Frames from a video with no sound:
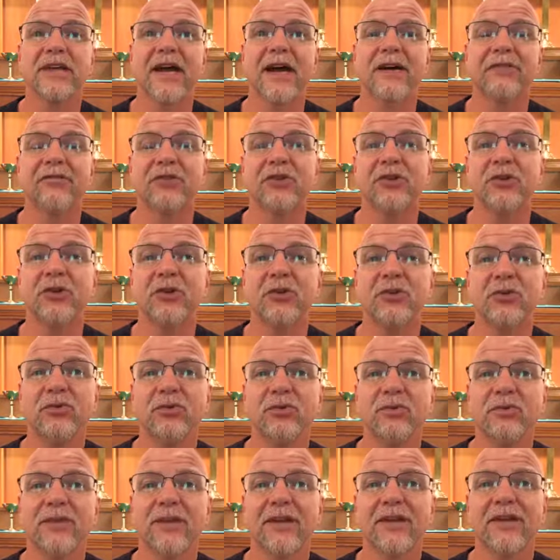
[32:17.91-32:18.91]

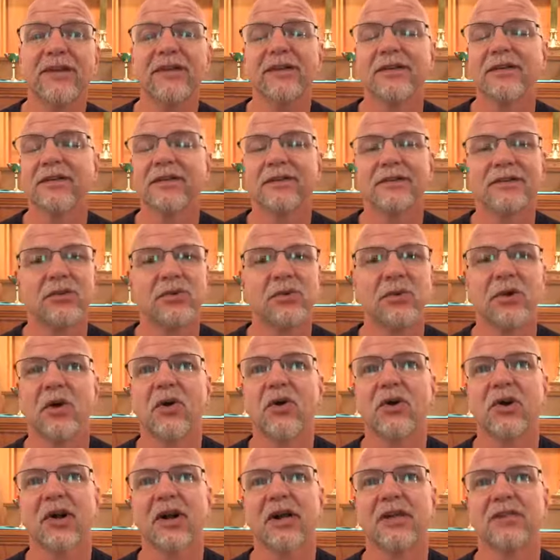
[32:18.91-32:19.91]
afternoon, doing
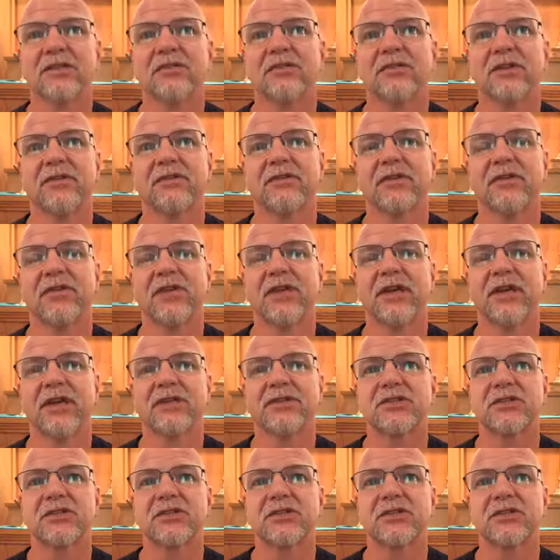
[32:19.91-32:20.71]
all kinds of different things.